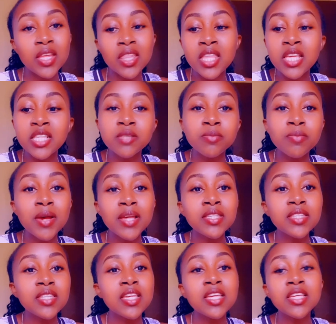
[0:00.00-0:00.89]

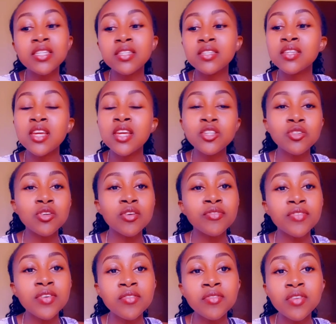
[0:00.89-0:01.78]
spices, get your
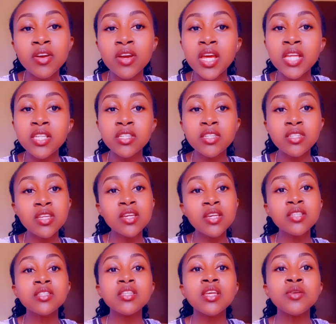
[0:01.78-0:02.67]
favorite
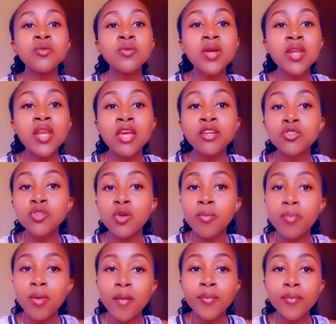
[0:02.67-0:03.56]
taste, and when I
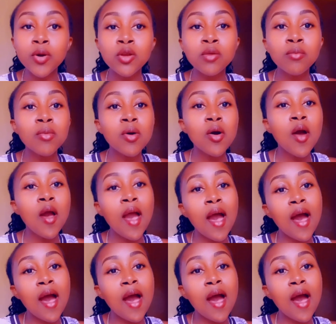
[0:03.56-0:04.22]
top up on more,